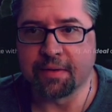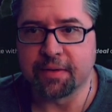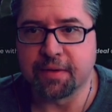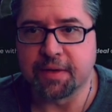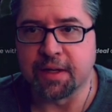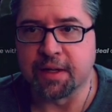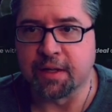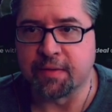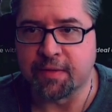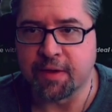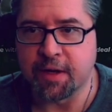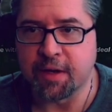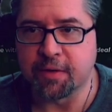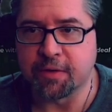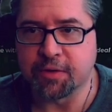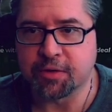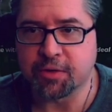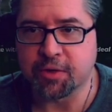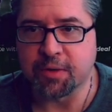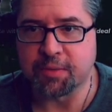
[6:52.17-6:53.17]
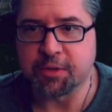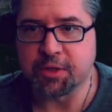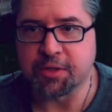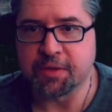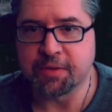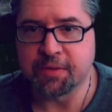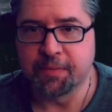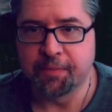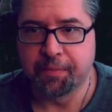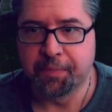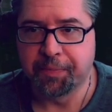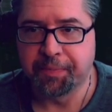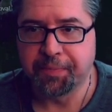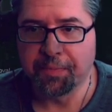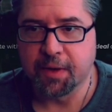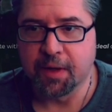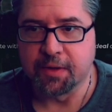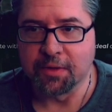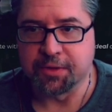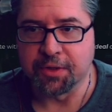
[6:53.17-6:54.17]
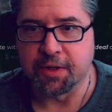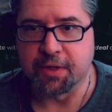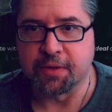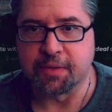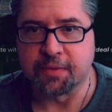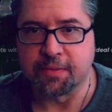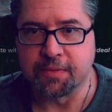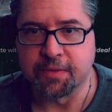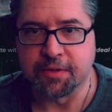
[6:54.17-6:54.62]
in the video description. So